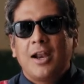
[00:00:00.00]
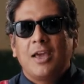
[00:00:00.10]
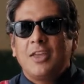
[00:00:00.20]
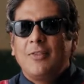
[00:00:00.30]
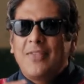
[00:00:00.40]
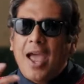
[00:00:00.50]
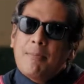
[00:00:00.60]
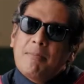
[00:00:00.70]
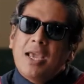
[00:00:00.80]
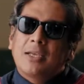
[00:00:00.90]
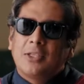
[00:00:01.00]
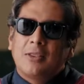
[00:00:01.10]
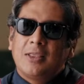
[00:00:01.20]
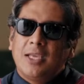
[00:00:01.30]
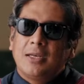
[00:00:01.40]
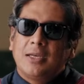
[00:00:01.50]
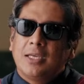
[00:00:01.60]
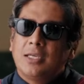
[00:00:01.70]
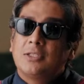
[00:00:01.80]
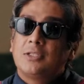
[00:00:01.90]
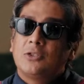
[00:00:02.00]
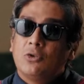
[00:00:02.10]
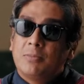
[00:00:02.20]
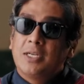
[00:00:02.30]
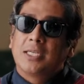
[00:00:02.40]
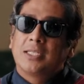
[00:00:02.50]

And I think that makes the theater here super